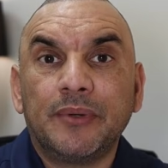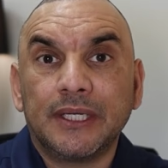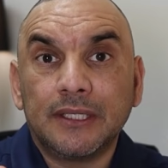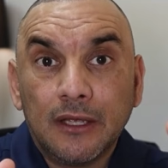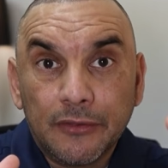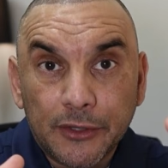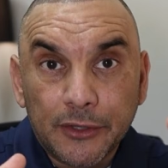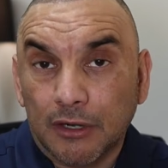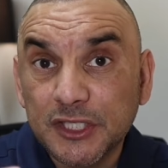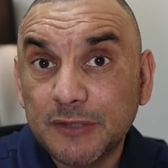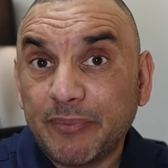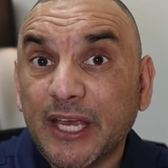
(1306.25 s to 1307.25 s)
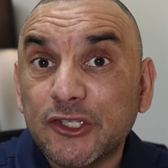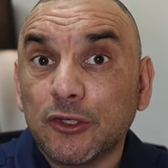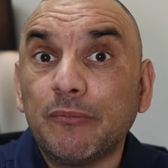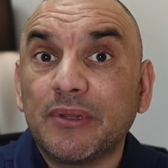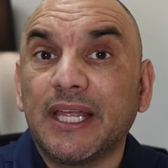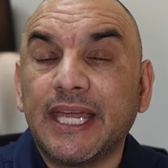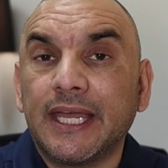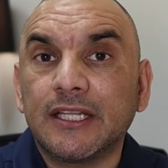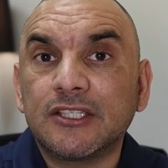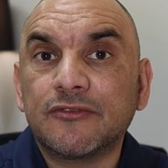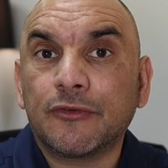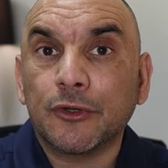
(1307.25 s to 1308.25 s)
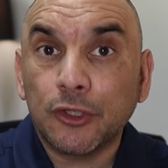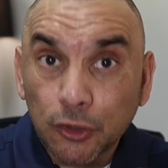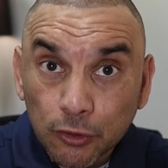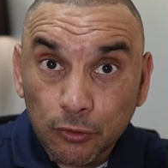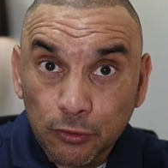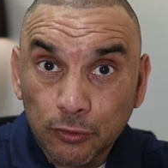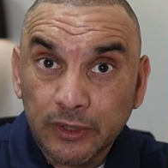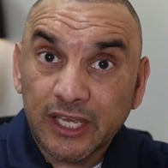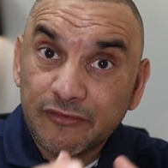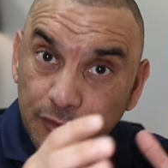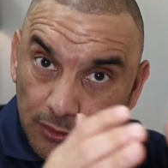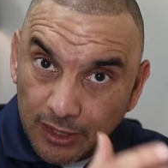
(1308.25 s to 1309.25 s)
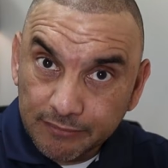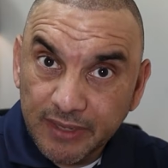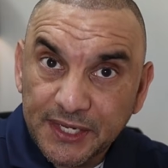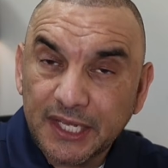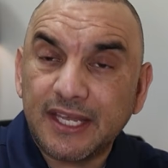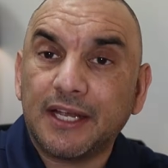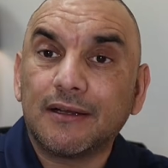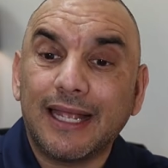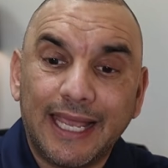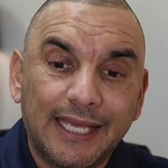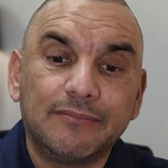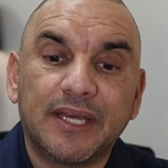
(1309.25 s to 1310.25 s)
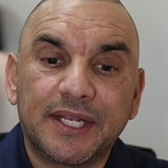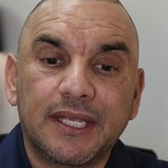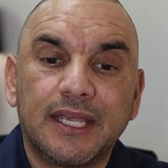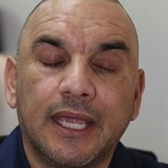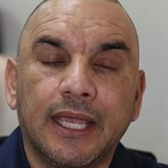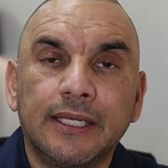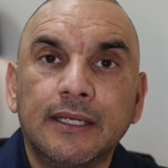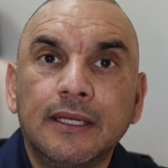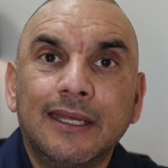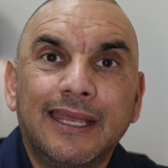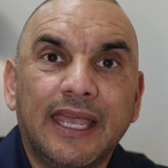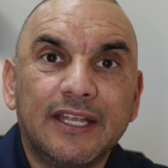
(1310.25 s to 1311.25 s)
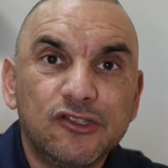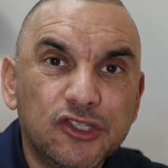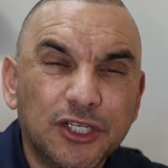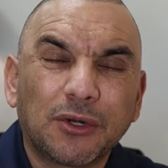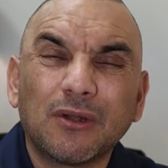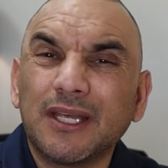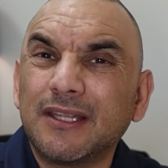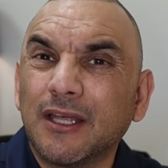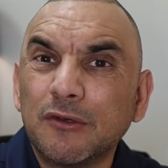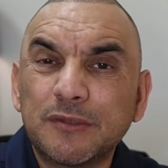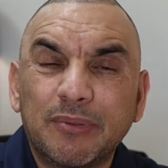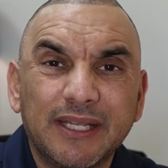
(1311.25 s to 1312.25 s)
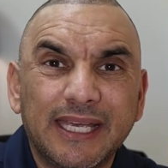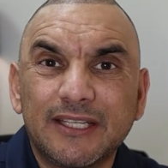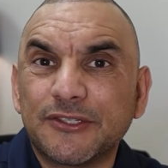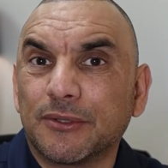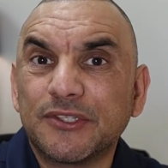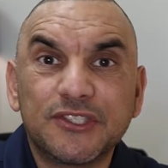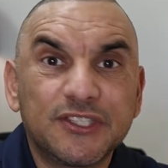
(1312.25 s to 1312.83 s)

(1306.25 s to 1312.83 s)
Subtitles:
But there are special plans for you if you're on Medicare and Medicaid, and generally those plans are